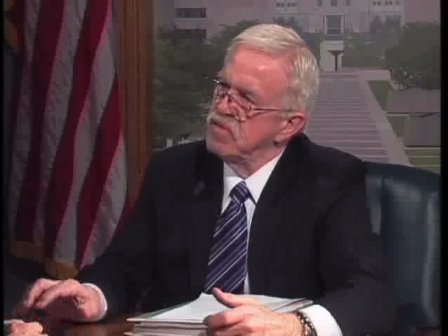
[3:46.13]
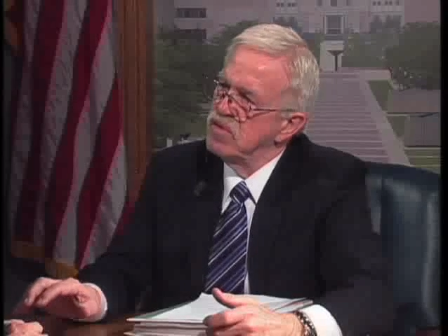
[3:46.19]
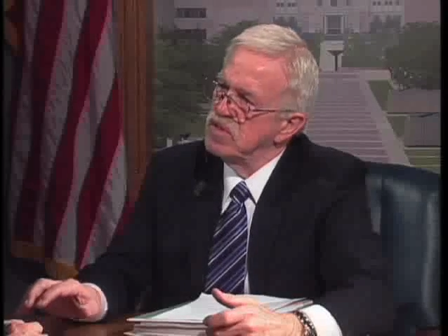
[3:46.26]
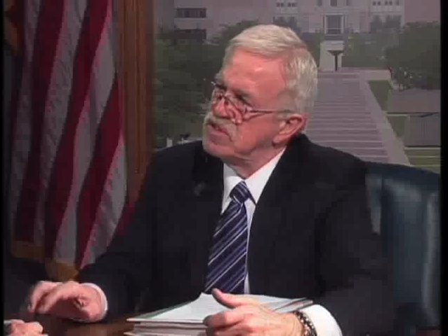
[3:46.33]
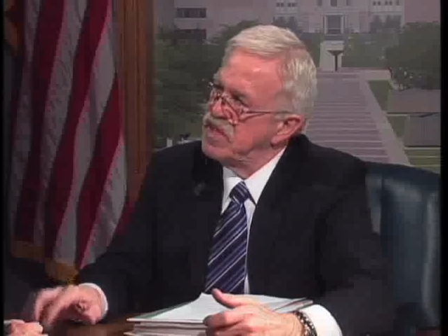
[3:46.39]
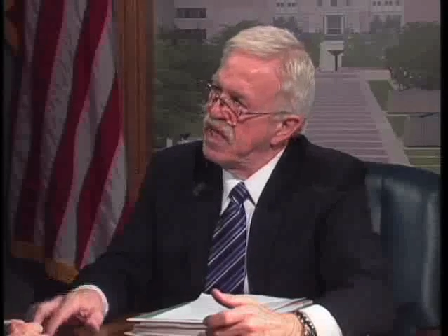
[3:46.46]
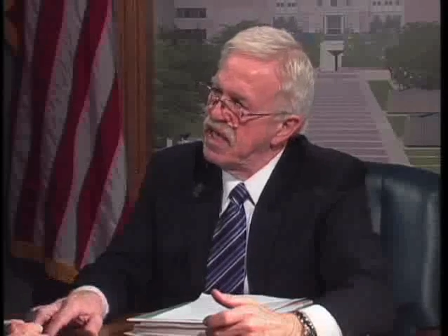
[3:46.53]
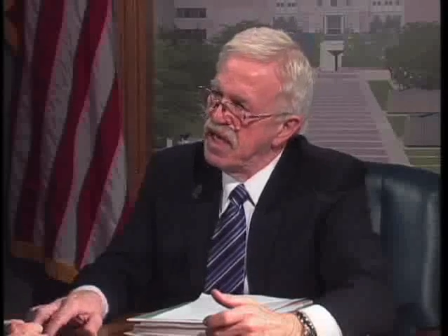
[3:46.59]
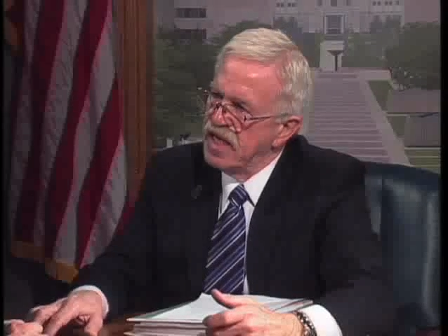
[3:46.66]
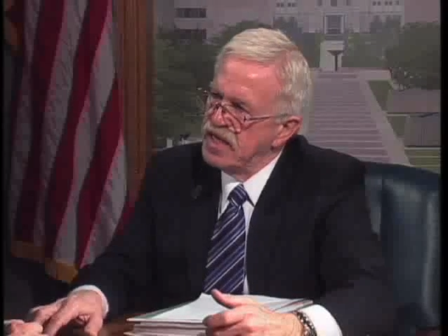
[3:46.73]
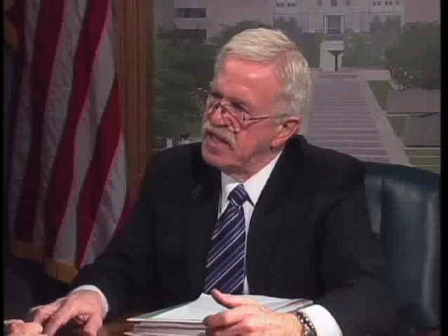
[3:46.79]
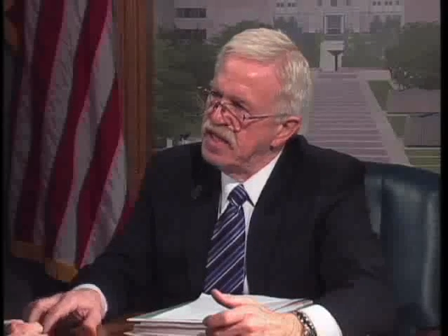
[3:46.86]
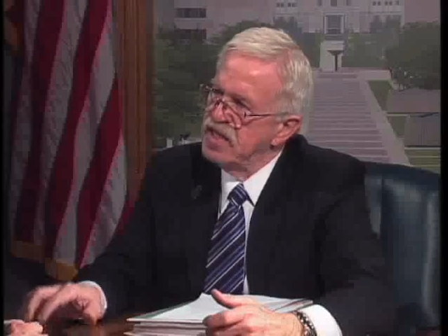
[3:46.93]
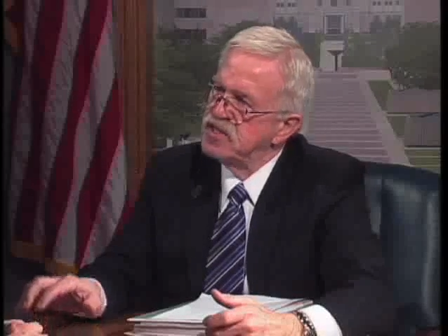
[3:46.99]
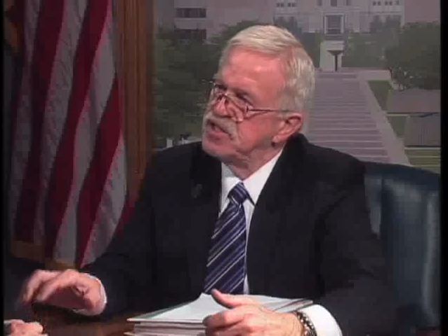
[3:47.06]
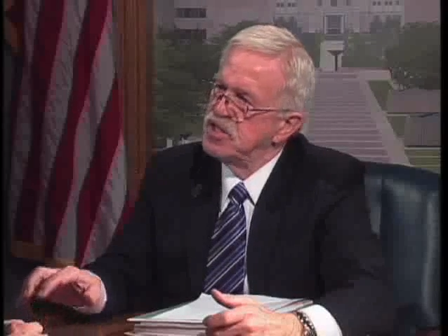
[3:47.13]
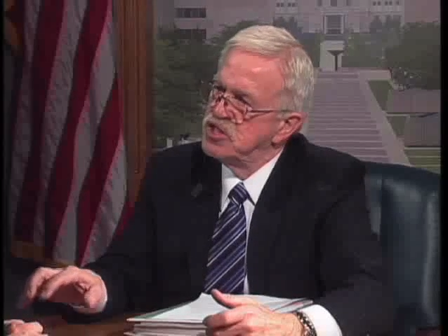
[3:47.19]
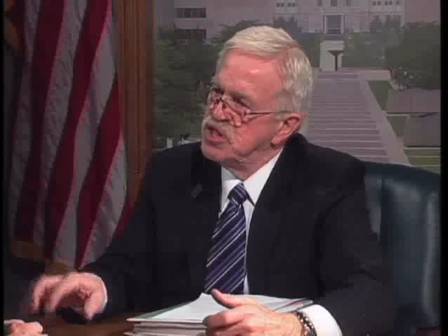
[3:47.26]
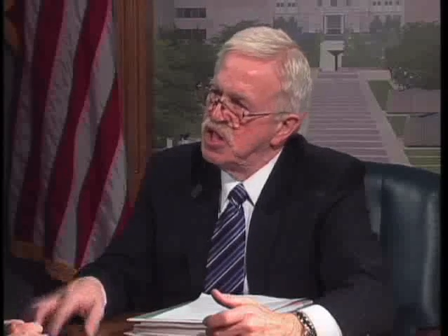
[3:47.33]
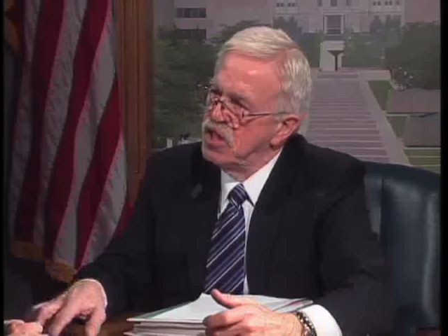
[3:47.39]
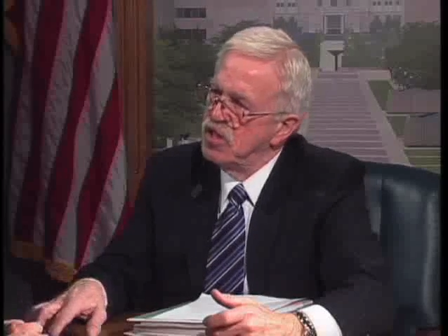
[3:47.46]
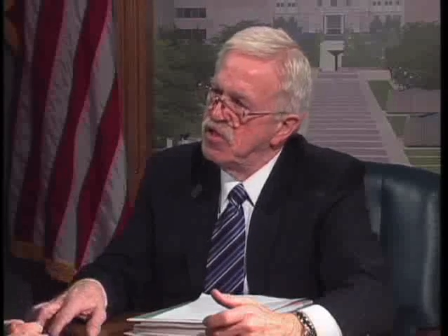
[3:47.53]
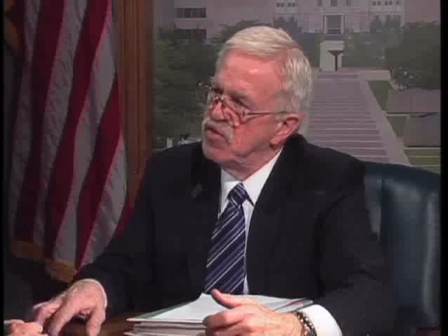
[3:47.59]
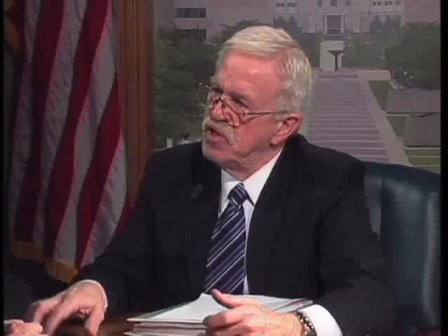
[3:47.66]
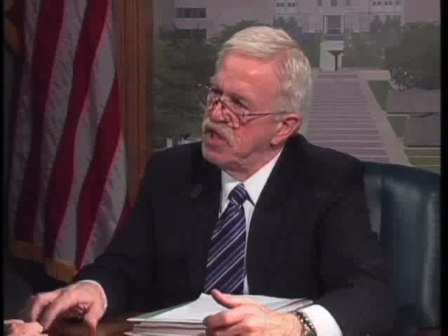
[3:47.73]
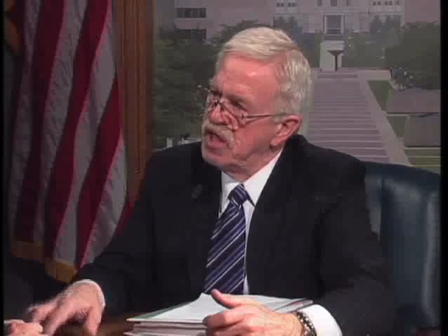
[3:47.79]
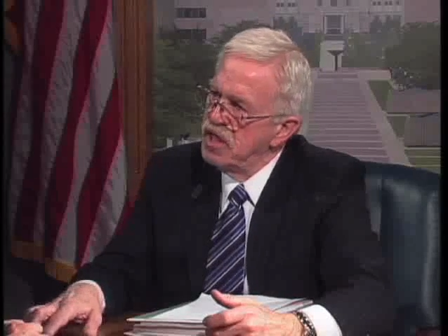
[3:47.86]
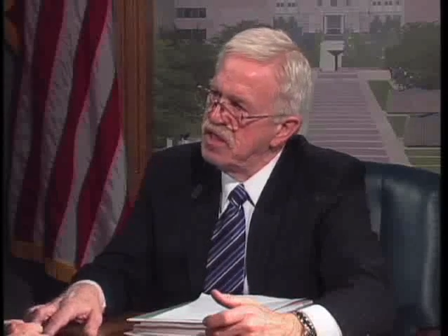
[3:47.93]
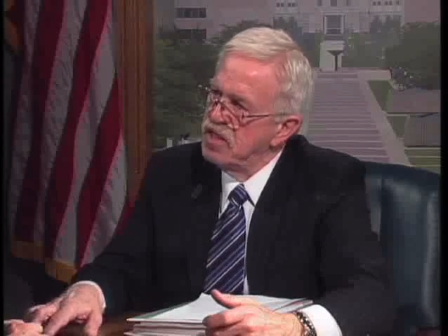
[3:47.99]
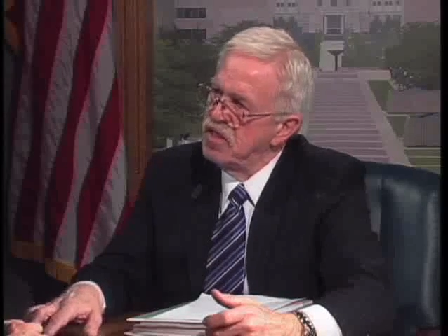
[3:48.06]
It's not elected. It's a chair. You
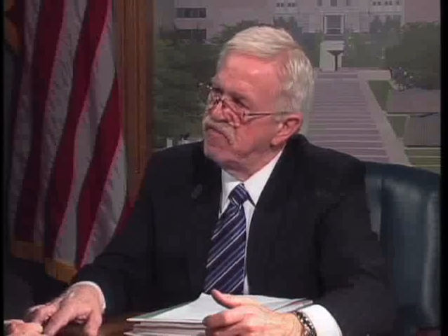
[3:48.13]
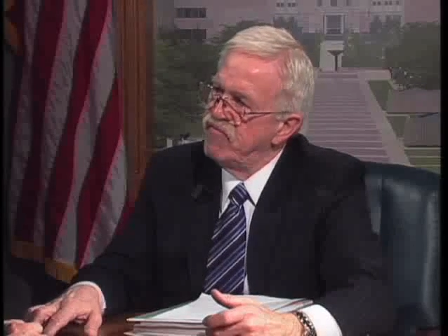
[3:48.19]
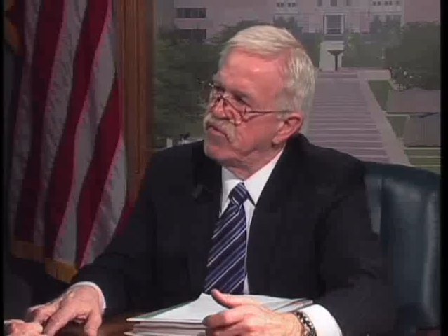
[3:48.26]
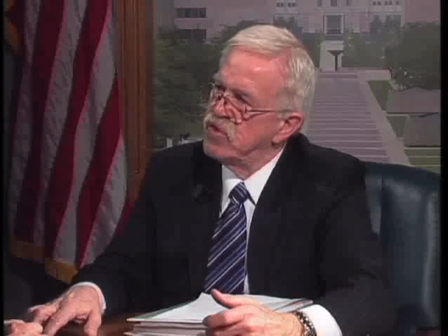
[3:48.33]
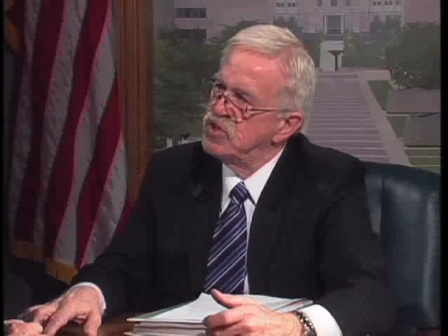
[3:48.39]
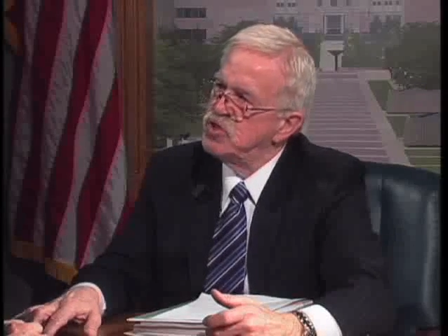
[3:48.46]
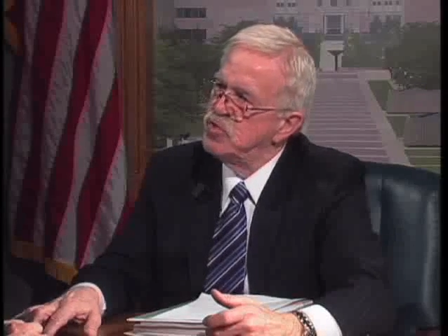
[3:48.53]
get it because